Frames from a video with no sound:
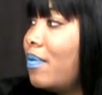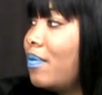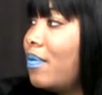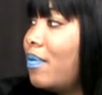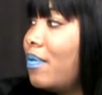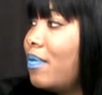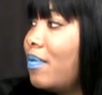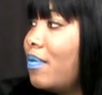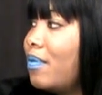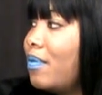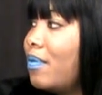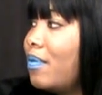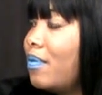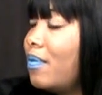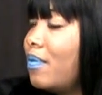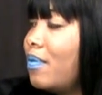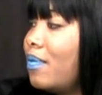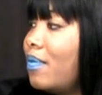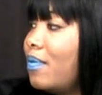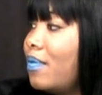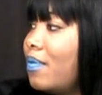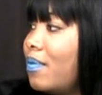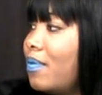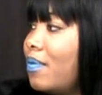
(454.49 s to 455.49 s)

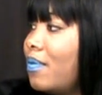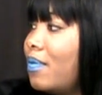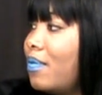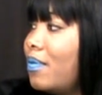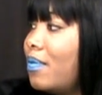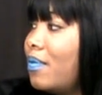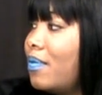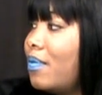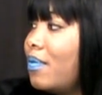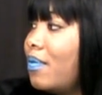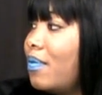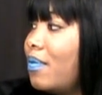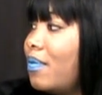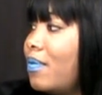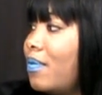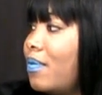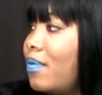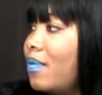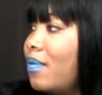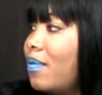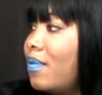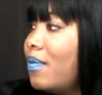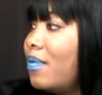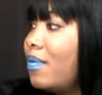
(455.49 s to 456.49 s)

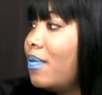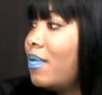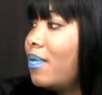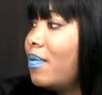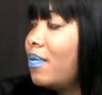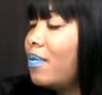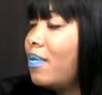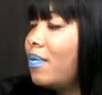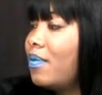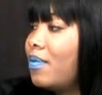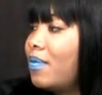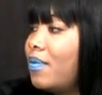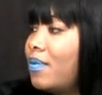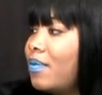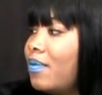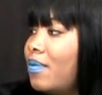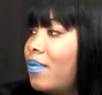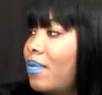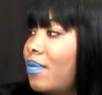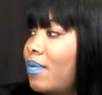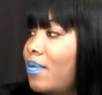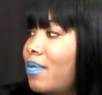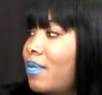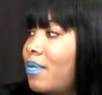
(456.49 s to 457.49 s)

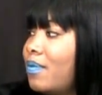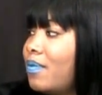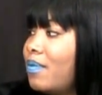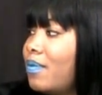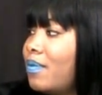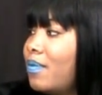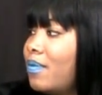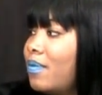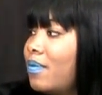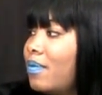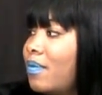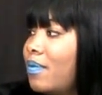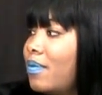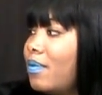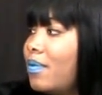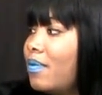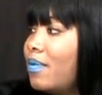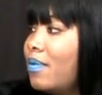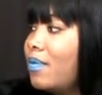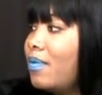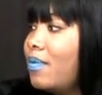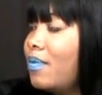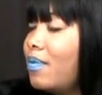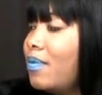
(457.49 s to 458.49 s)

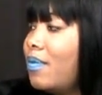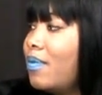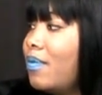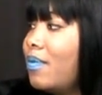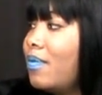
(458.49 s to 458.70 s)
This person isn't speaking.